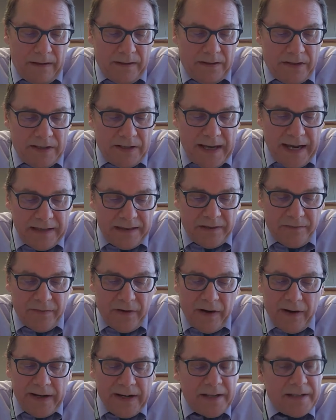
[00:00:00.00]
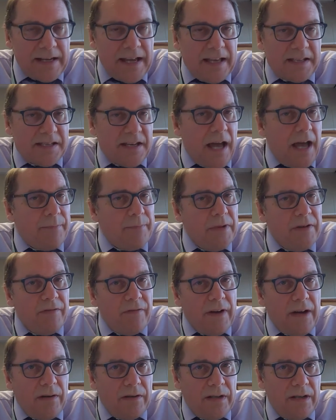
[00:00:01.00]
date, the variant has not been
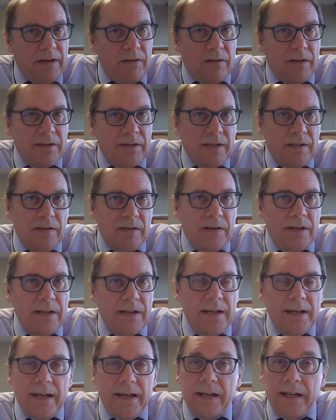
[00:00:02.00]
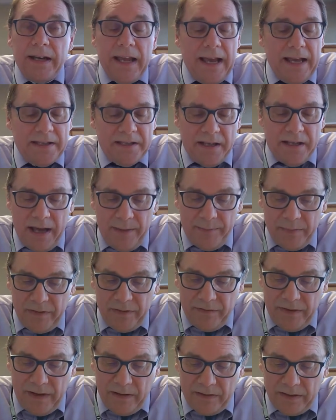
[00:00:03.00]
found in North Dakota, and it has not
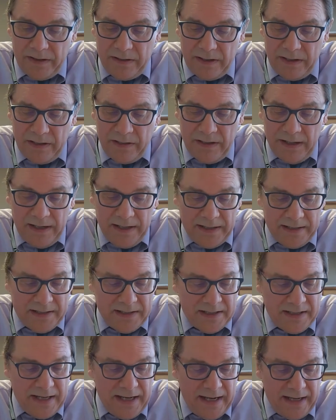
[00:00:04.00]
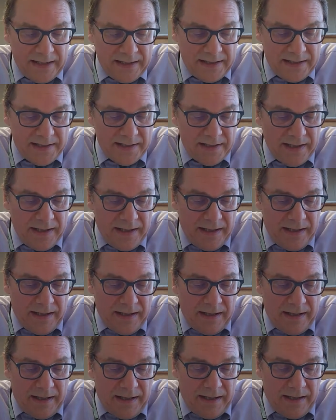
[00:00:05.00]
been found in the United States.
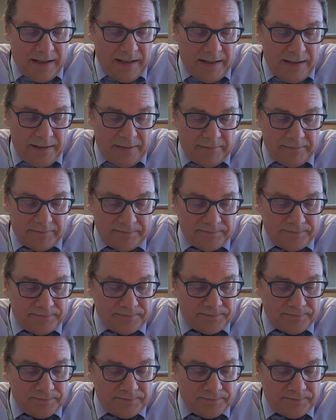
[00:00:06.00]
But